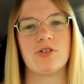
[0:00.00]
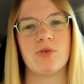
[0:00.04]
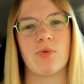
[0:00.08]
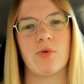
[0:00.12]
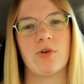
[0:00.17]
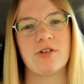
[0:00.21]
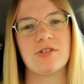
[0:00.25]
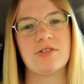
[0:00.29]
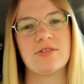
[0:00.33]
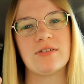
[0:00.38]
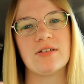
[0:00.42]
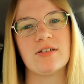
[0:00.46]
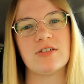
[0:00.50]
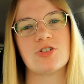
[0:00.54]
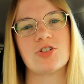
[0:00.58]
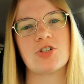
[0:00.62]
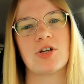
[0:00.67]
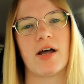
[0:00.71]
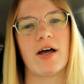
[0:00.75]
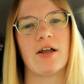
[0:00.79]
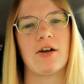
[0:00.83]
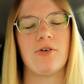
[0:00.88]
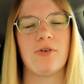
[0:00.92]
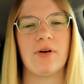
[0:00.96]
towards this
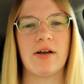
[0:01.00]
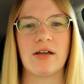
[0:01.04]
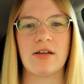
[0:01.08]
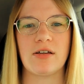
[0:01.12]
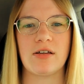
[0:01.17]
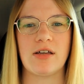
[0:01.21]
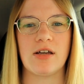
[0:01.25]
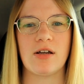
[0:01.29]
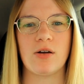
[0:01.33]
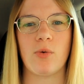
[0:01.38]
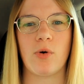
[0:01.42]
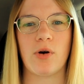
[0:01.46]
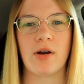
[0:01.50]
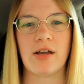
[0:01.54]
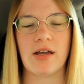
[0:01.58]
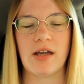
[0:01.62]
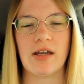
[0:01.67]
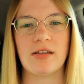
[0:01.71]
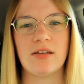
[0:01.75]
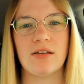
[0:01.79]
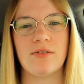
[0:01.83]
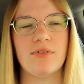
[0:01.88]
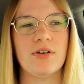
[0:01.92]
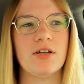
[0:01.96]
channel and gig work
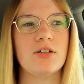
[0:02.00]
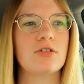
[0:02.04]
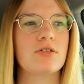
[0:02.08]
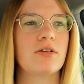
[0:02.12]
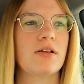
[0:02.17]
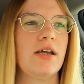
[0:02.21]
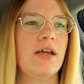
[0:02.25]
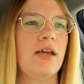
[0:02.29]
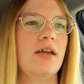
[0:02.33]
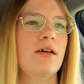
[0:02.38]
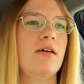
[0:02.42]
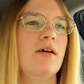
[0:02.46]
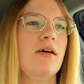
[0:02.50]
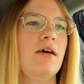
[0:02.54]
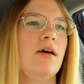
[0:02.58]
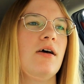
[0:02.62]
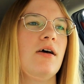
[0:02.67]
individually.